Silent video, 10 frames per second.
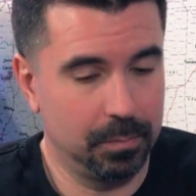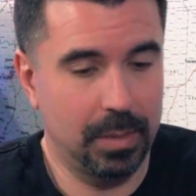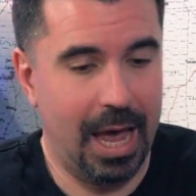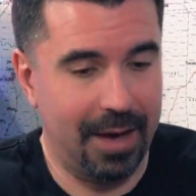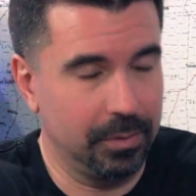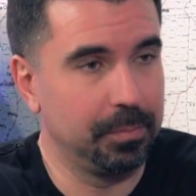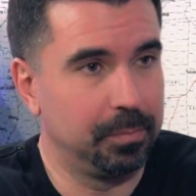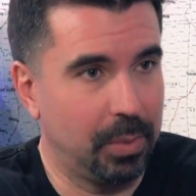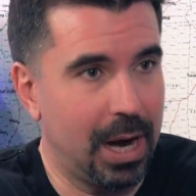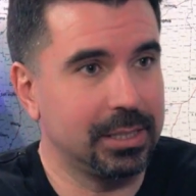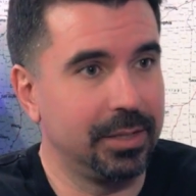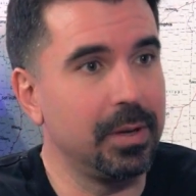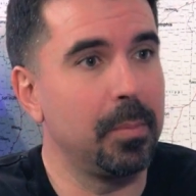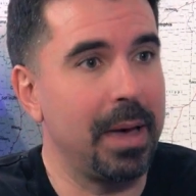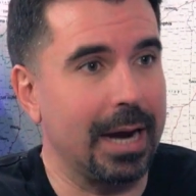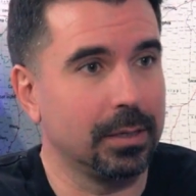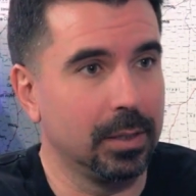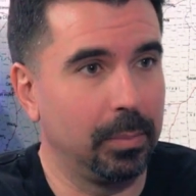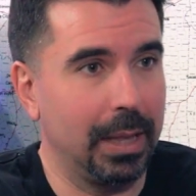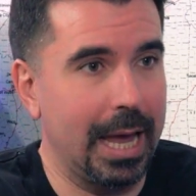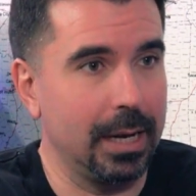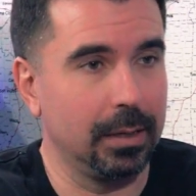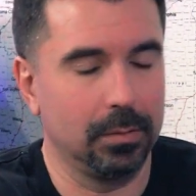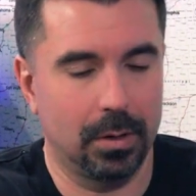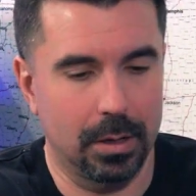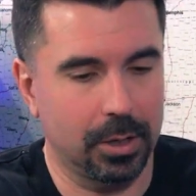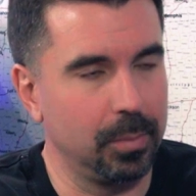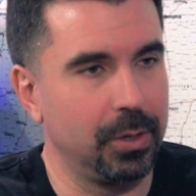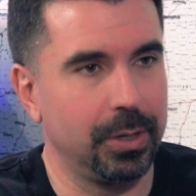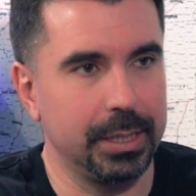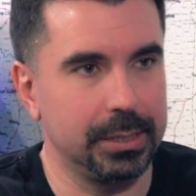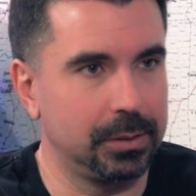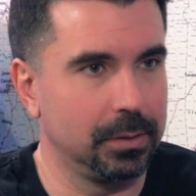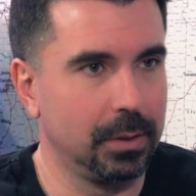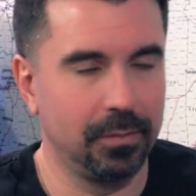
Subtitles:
have a positive impact on the planet, on our communities,